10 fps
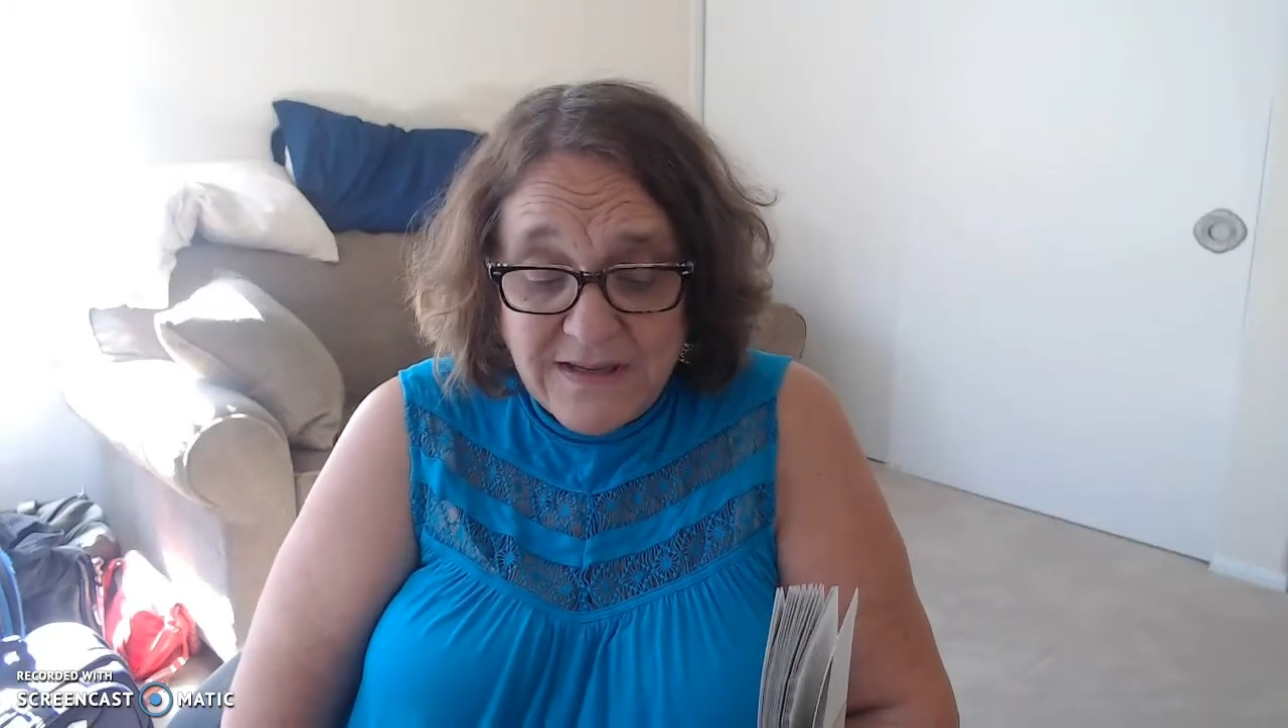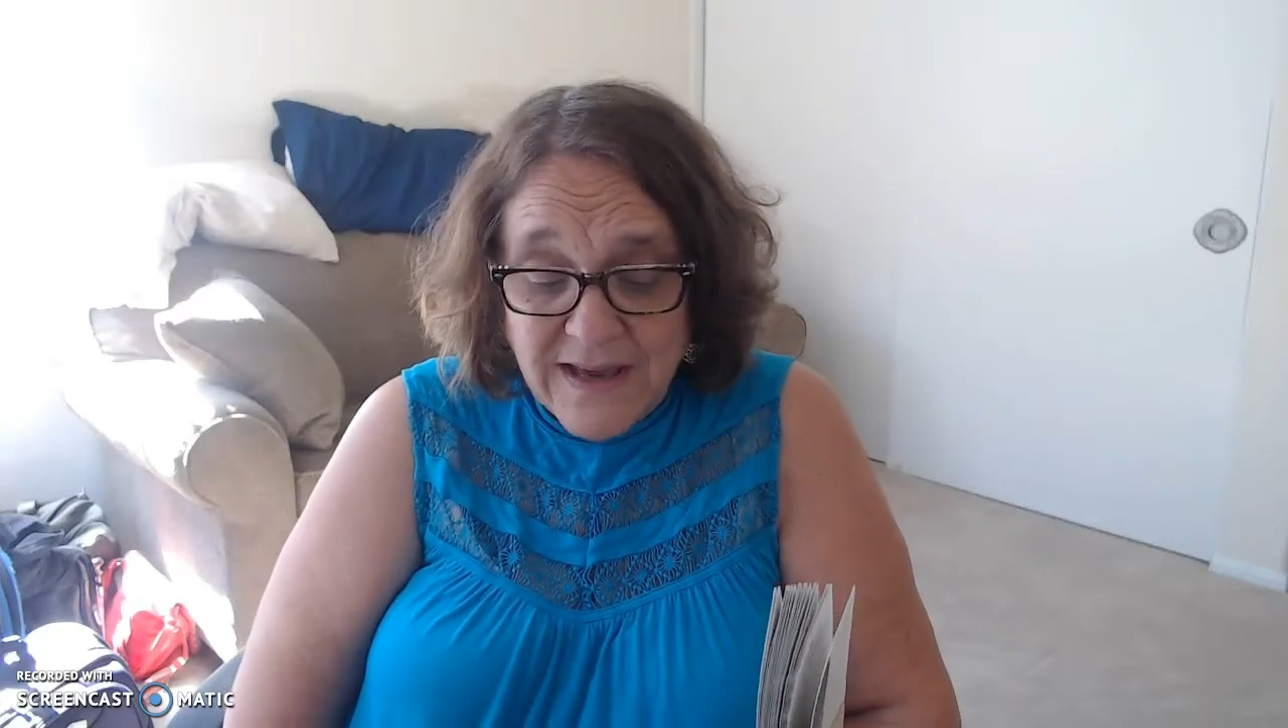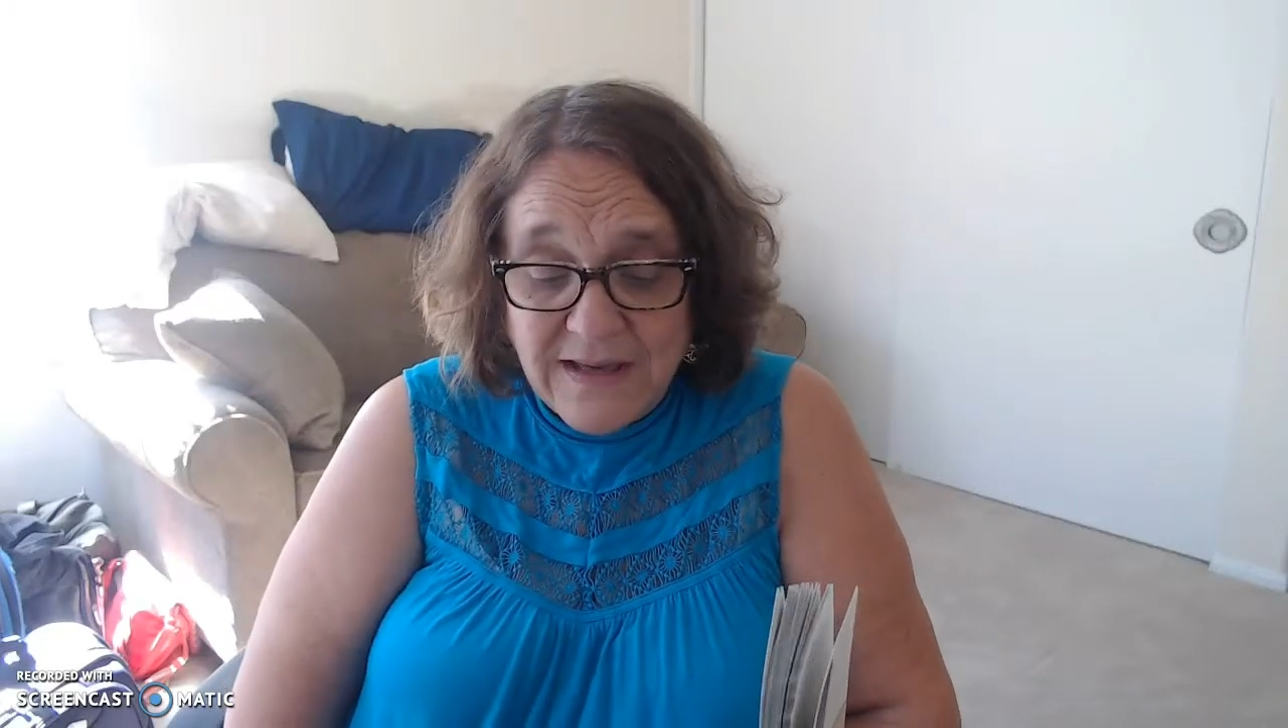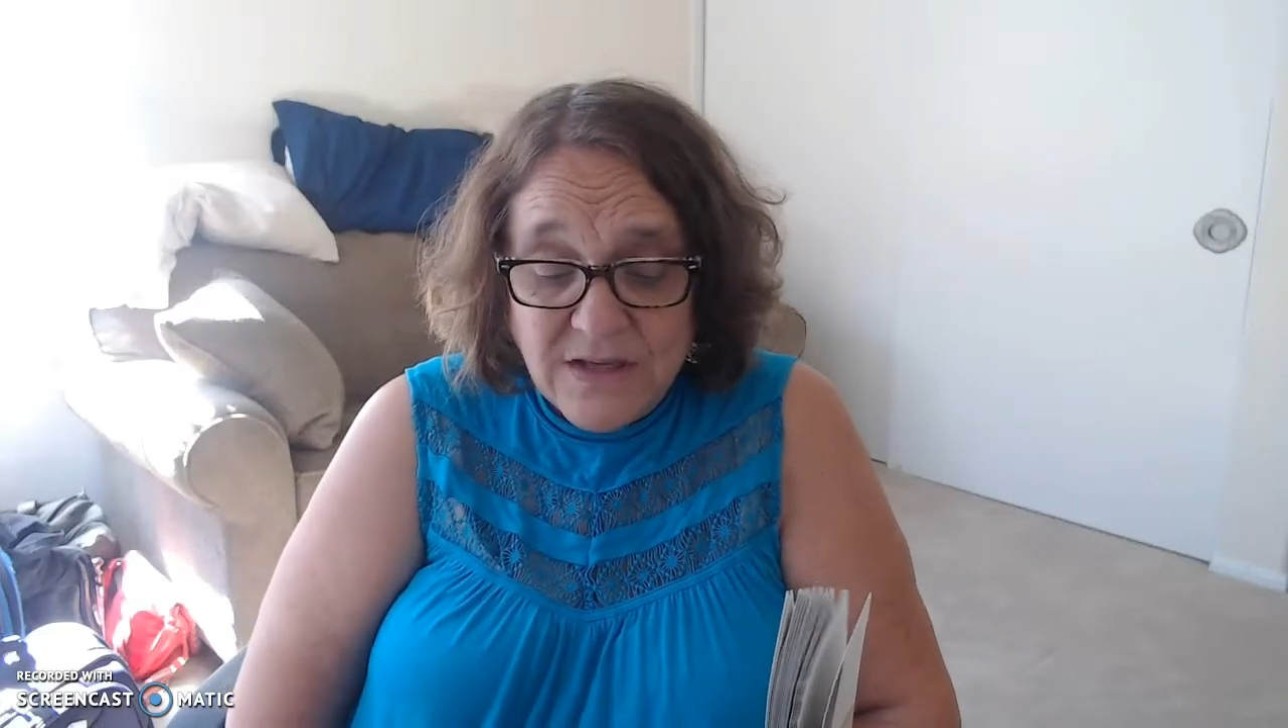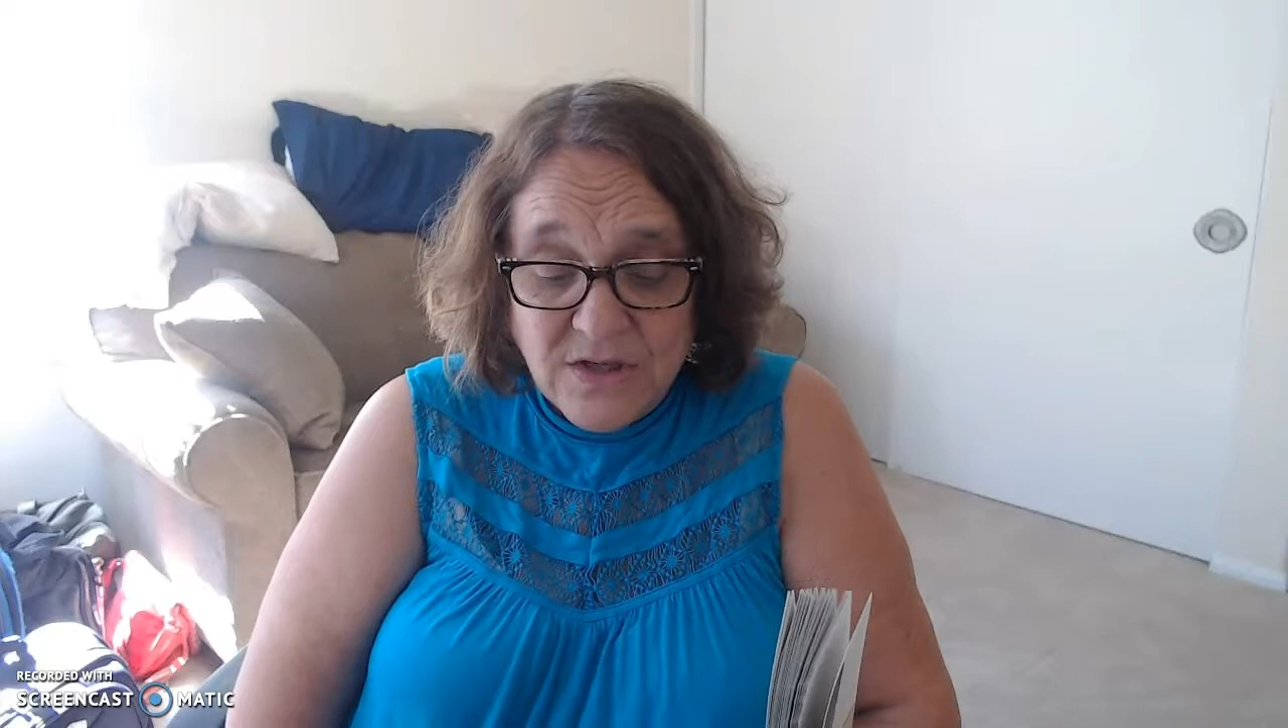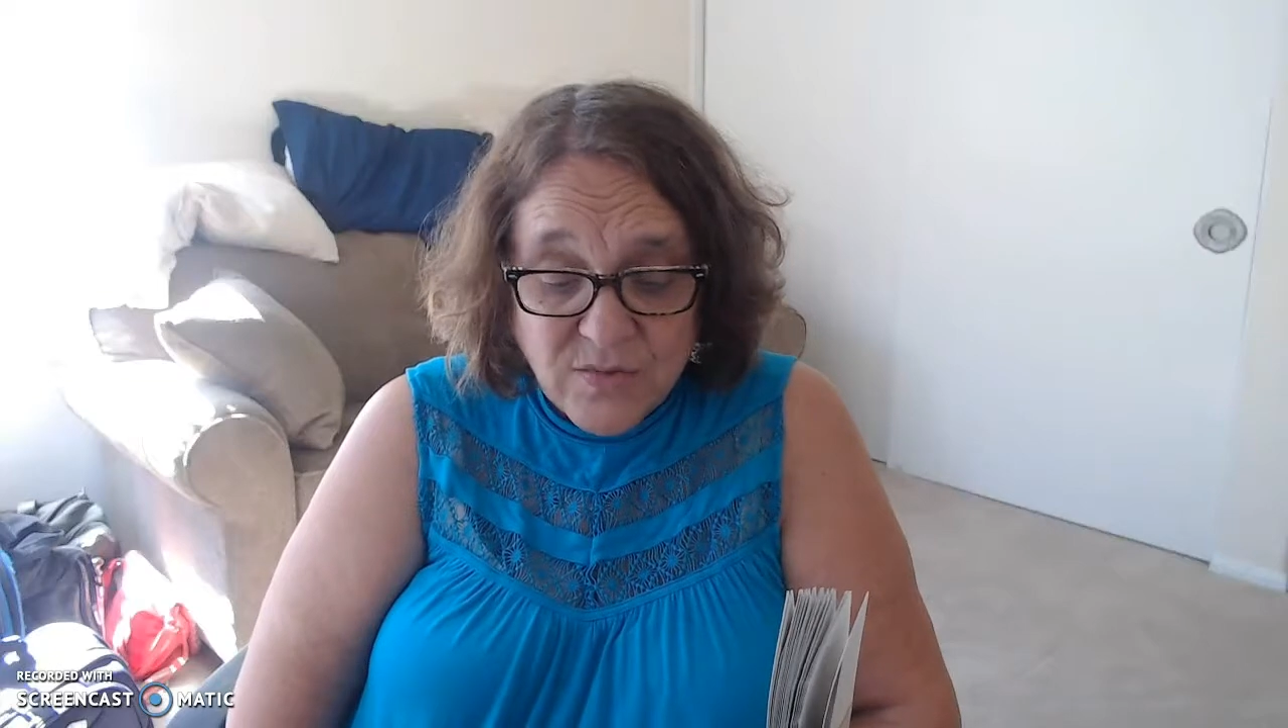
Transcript: Yankee